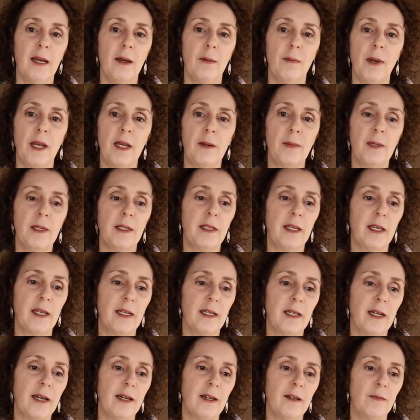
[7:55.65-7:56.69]
maybe
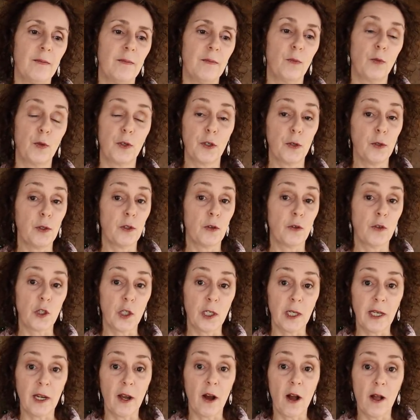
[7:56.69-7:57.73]
they uh, were doing their
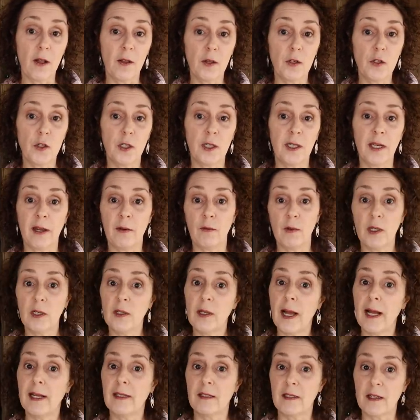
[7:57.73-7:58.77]
genealogy and they
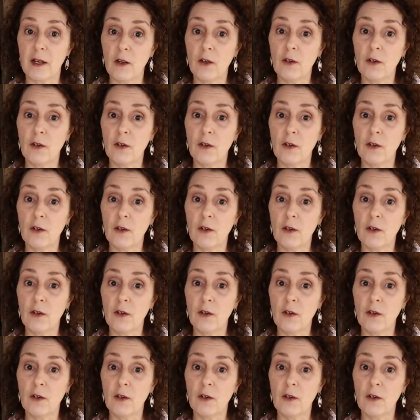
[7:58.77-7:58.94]
realized,